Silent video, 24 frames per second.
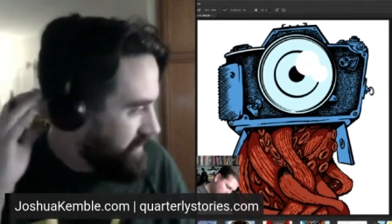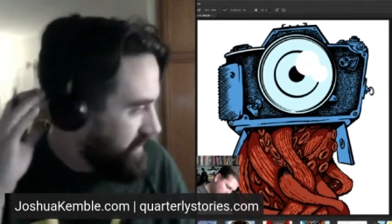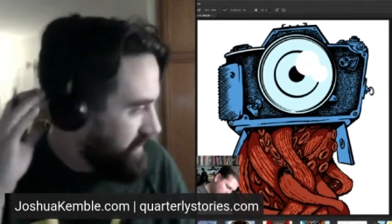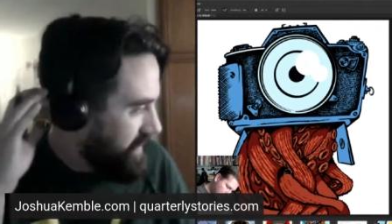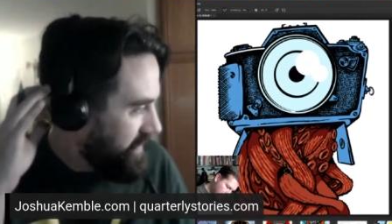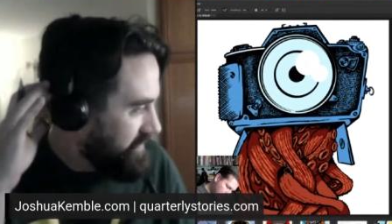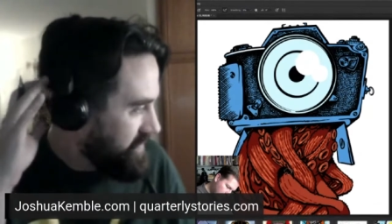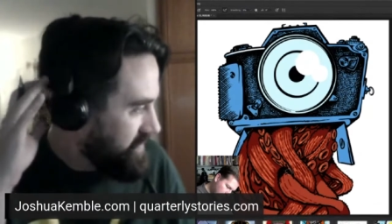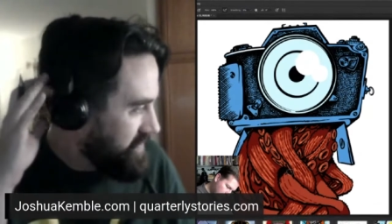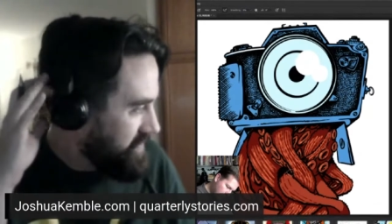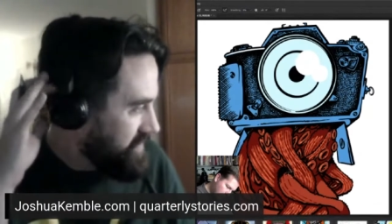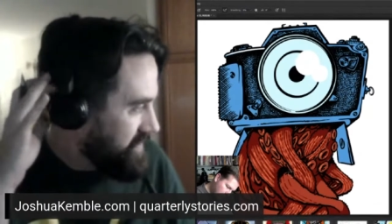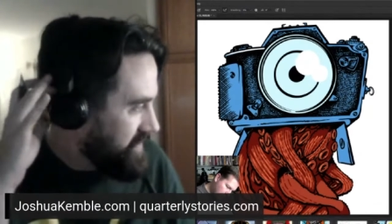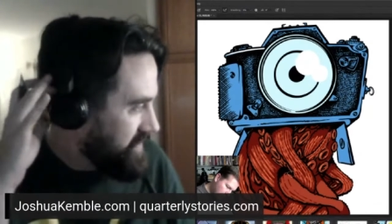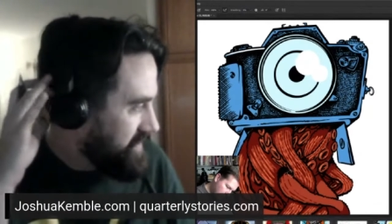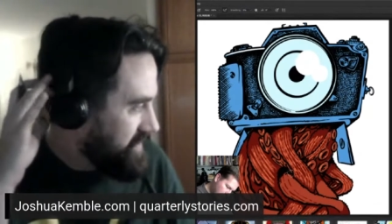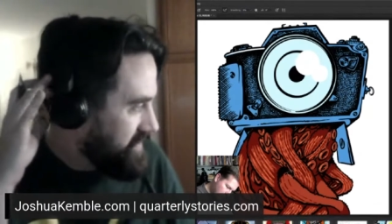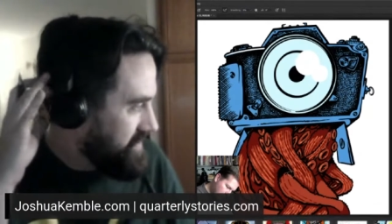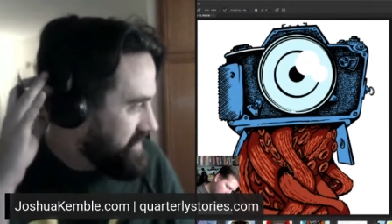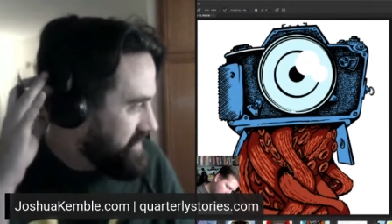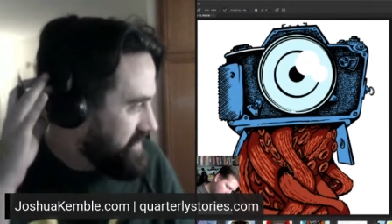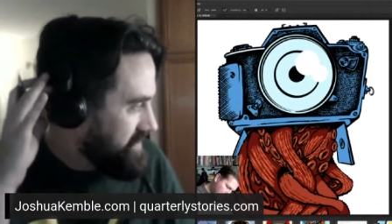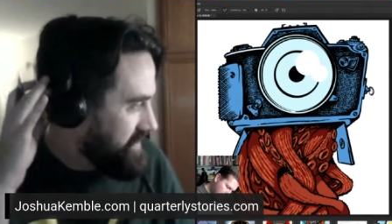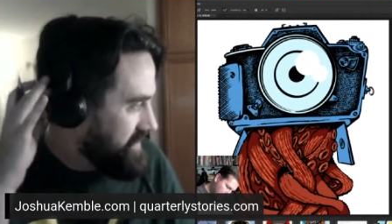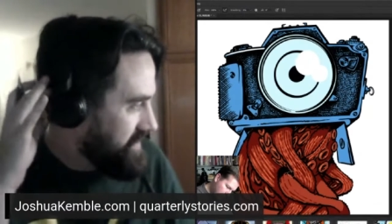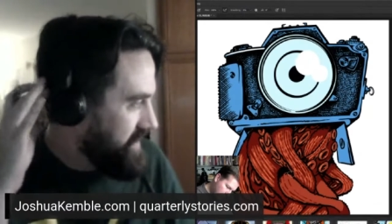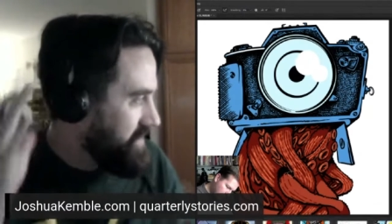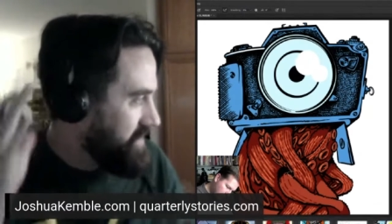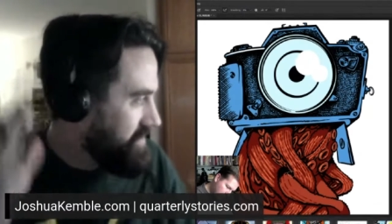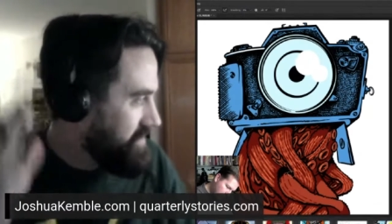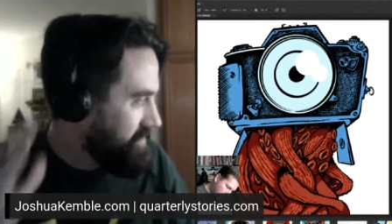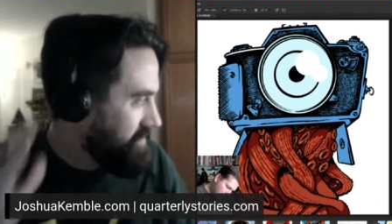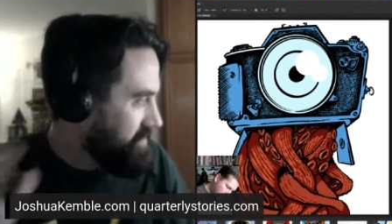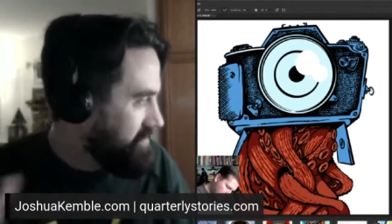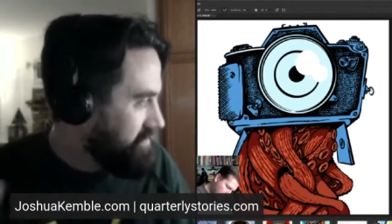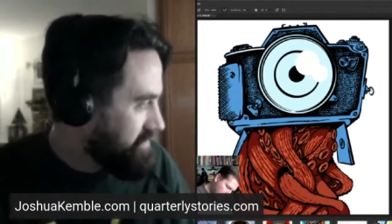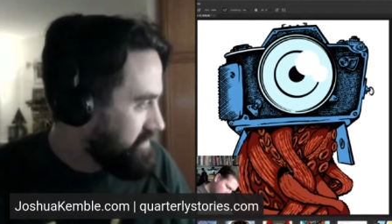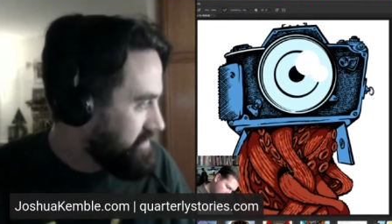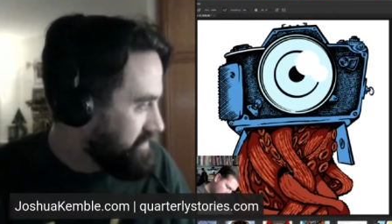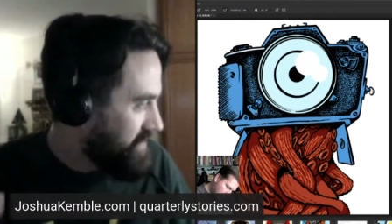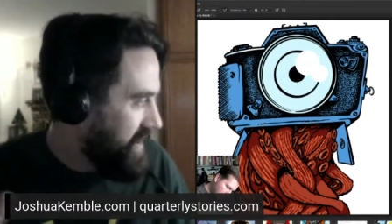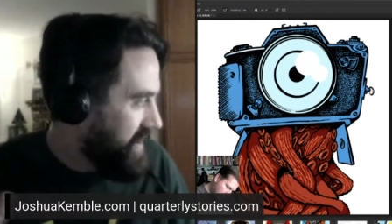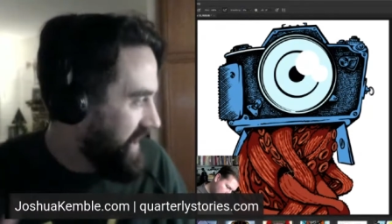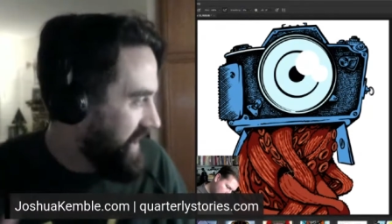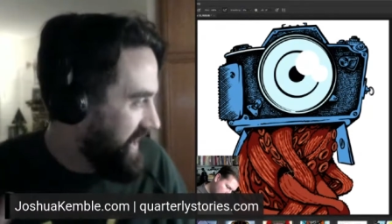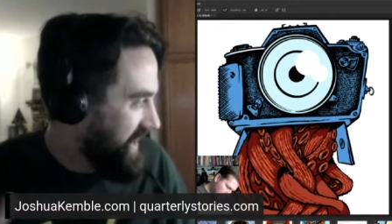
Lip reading: obviously legal, right?